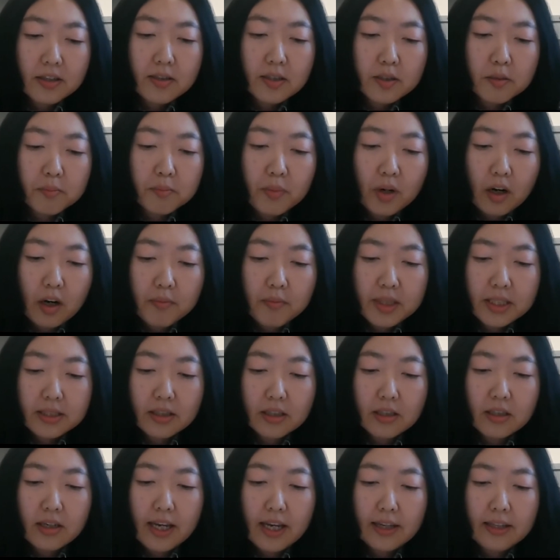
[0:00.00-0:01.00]

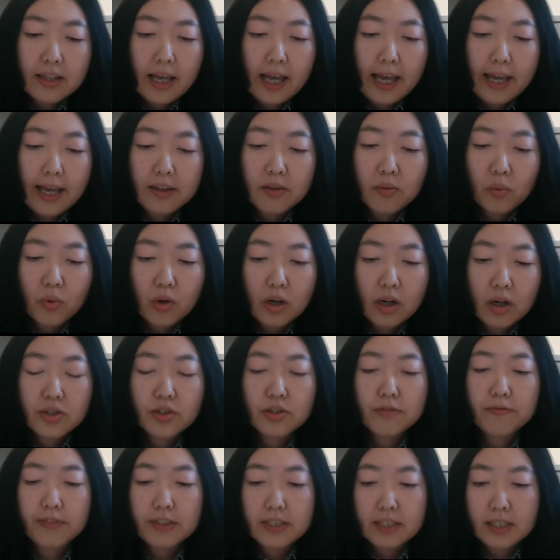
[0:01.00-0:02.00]
thermometer, and hand
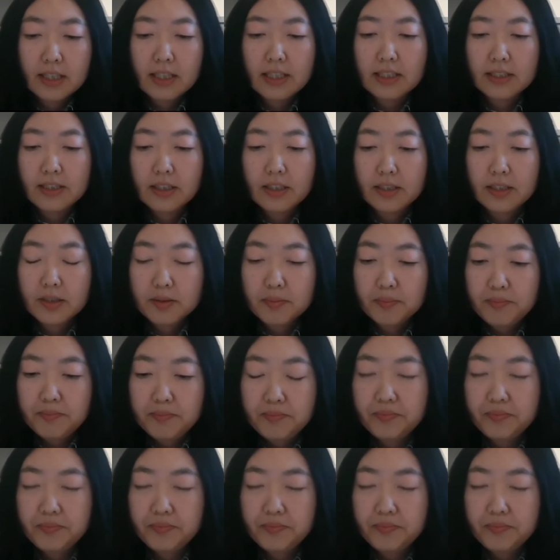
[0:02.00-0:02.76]
wash facilities.